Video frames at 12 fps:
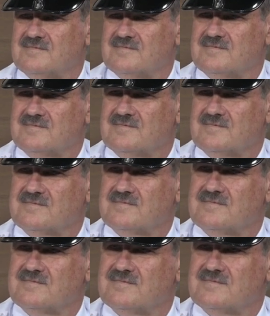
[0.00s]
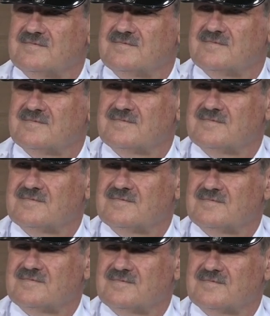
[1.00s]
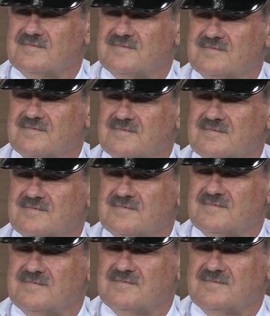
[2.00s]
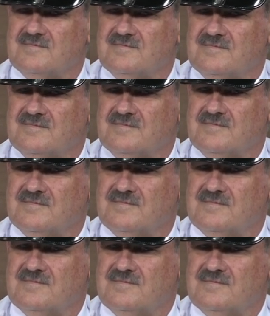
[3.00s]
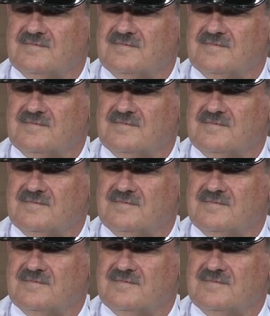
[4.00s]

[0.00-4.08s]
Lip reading: The person shown says nothing.